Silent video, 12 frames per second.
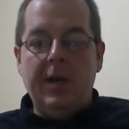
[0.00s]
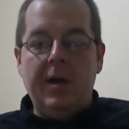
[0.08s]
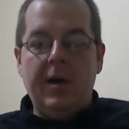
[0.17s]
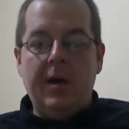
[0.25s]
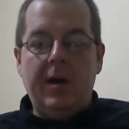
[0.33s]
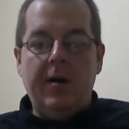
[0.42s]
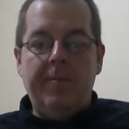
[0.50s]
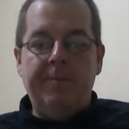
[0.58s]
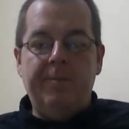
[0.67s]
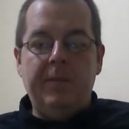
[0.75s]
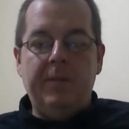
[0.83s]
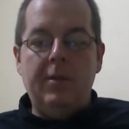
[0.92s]

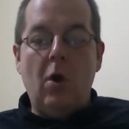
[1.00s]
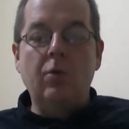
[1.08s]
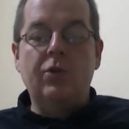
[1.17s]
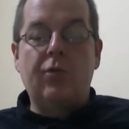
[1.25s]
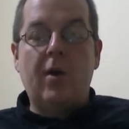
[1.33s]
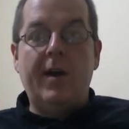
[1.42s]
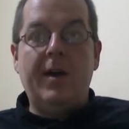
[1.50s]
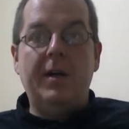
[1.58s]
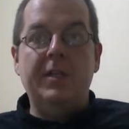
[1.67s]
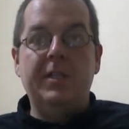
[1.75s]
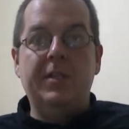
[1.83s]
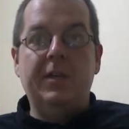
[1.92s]
No dry
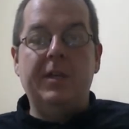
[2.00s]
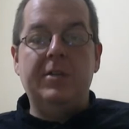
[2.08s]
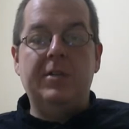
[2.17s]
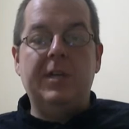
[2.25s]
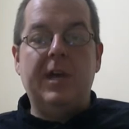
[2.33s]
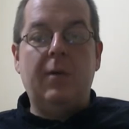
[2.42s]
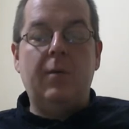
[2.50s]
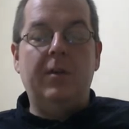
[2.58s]
ice in laser tag.